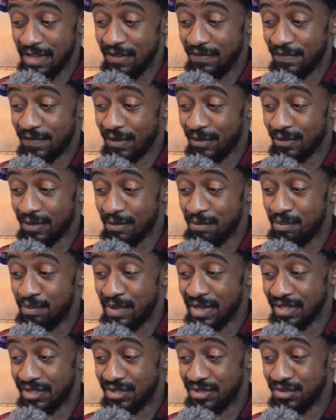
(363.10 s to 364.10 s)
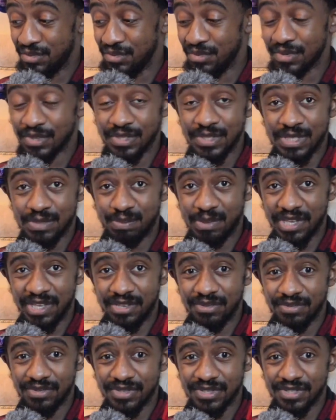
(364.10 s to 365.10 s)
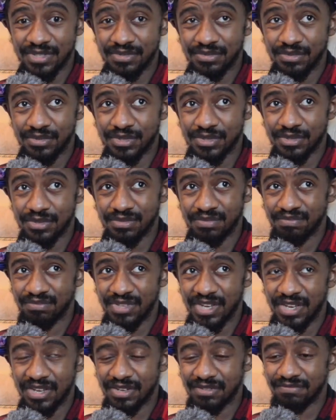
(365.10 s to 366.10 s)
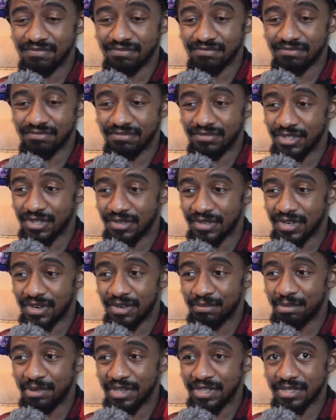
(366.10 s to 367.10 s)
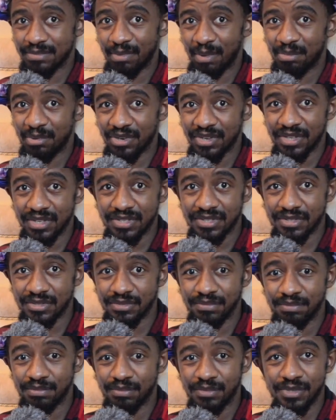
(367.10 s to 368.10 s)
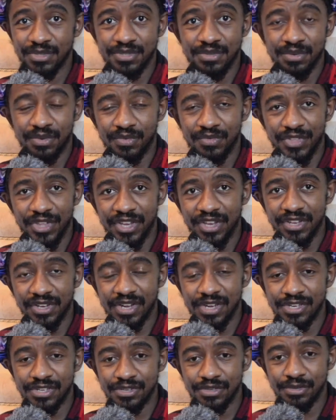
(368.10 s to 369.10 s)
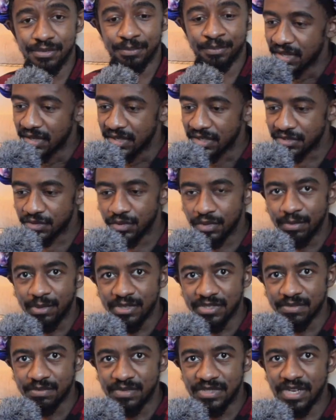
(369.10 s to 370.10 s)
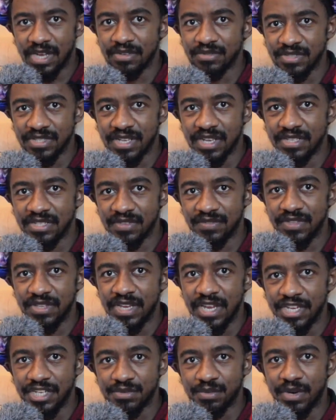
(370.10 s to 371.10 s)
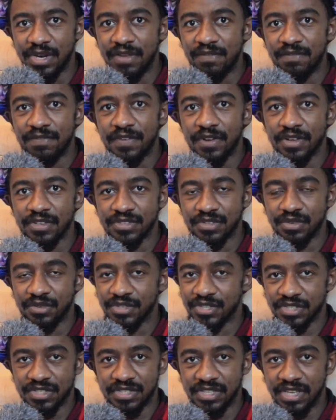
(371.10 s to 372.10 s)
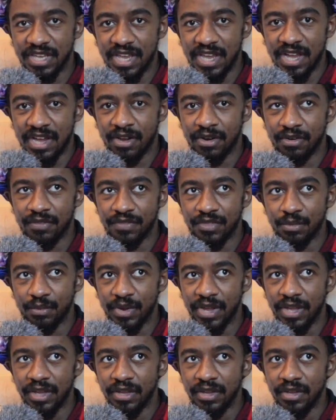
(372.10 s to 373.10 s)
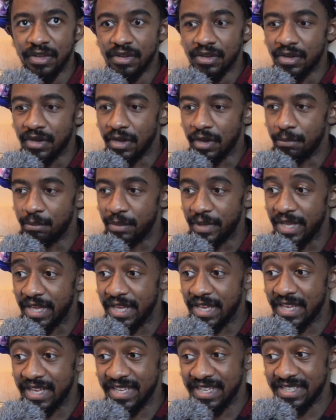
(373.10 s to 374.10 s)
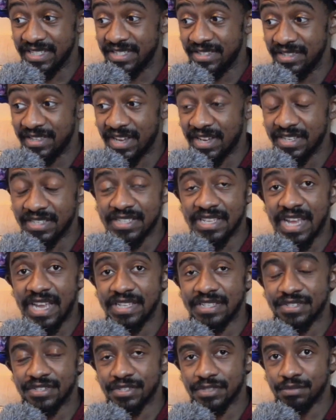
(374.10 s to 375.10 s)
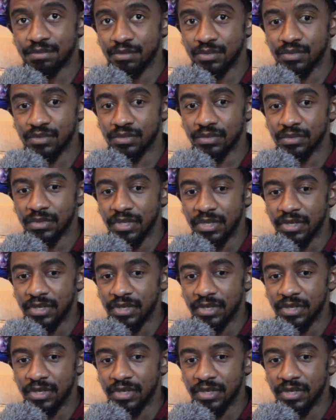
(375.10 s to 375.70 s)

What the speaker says: felt a bit too conspicuous, and also, yeah, you know, can't put it into my pocket. So what sort of thing can I do? Let's talk about some downsides of the H1n first though, just to get it out of the way. It is nice and small,